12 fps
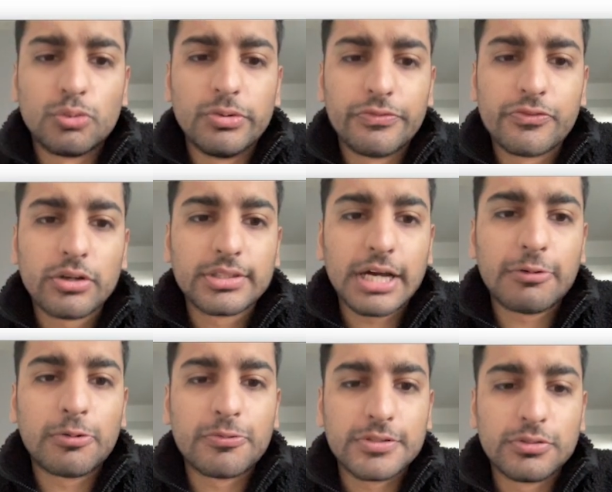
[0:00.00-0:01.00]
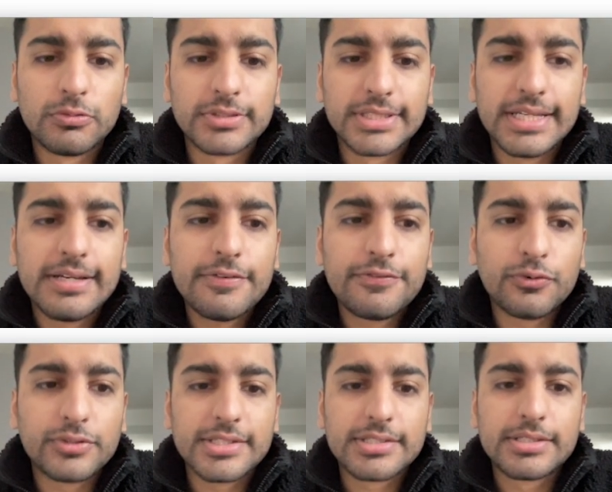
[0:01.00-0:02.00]
we've got our results here for
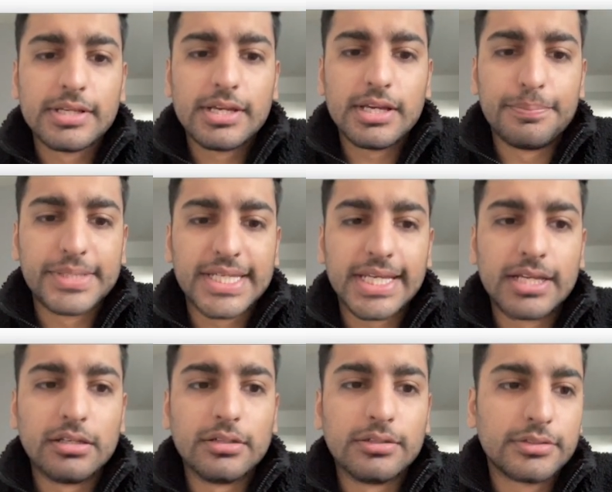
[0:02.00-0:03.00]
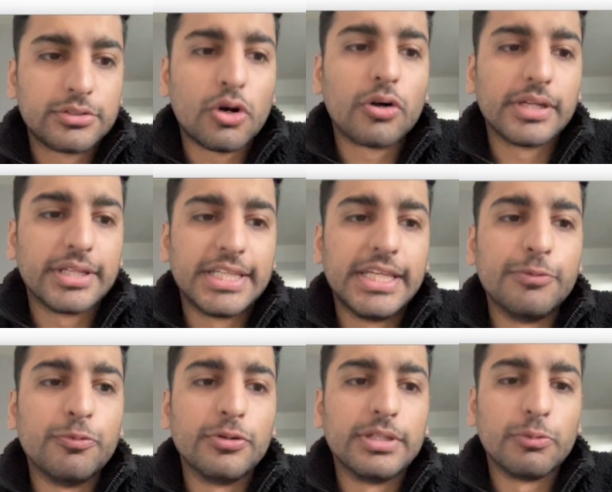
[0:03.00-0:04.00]
this particular target
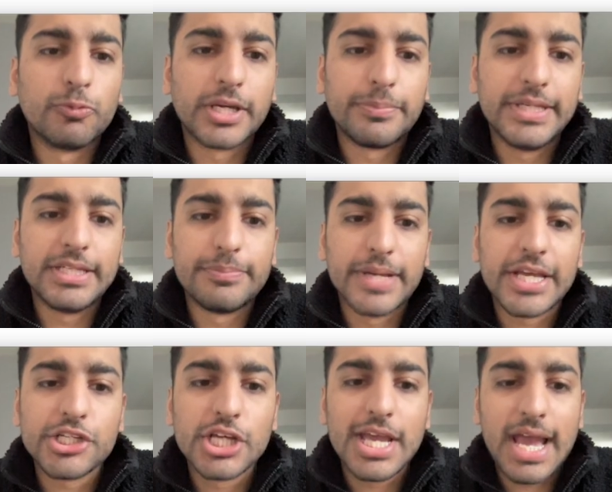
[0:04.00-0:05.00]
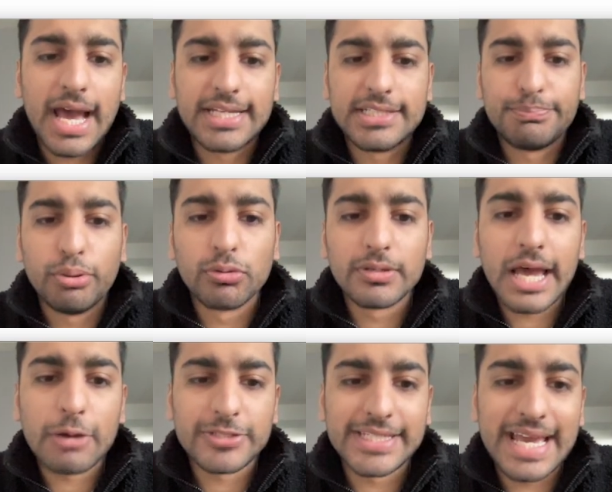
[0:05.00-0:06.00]
keyword and Wikipedia page, and it's pulled
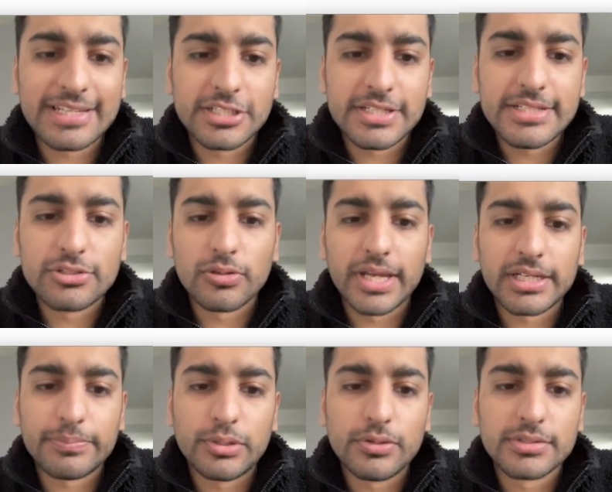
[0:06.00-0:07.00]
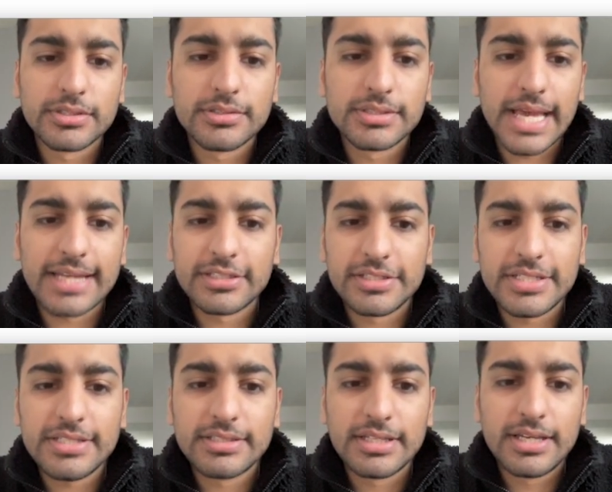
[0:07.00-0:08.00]
out the entities, so like the person's
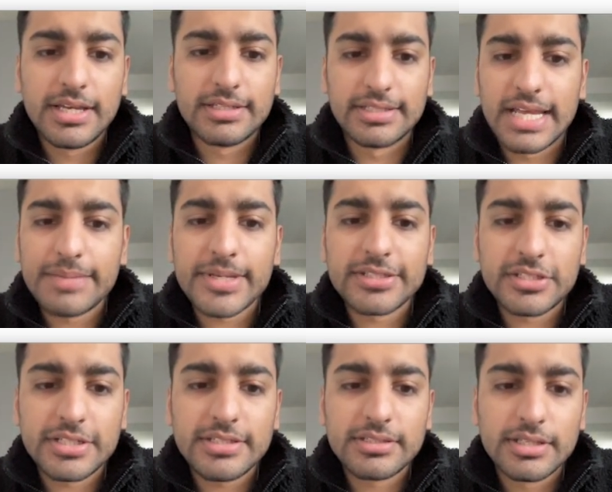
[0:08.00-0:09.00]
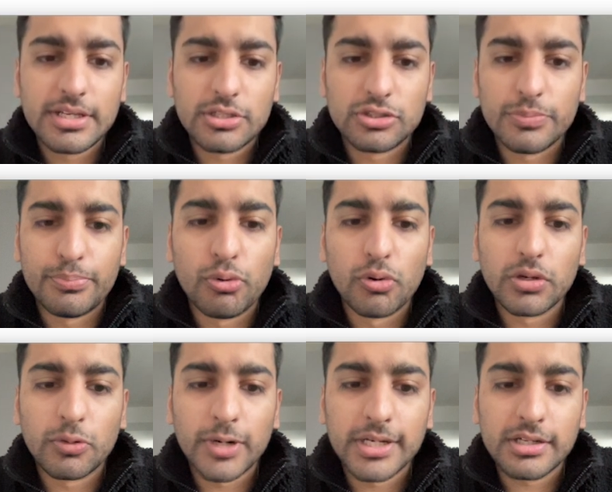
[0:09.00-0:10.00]
entities, the name entities, so Paula
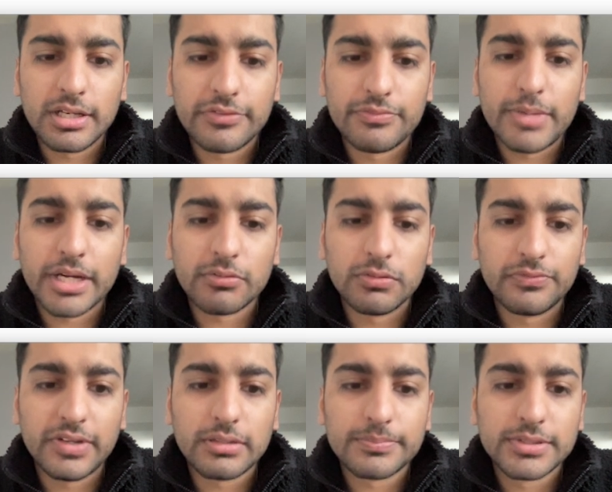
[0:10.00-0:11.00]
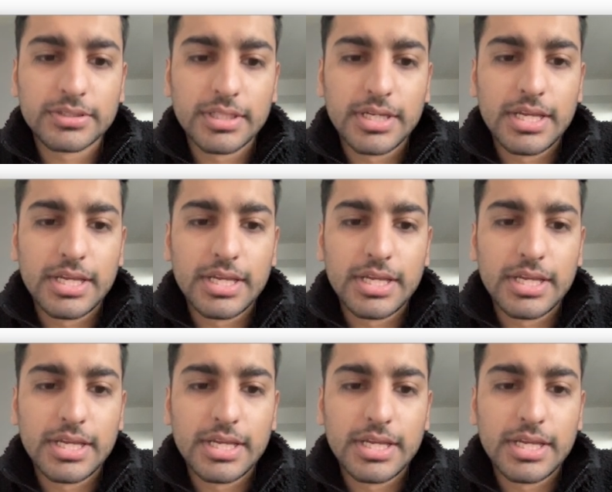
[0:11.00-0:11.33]
Radcliffe, Michael Phelps,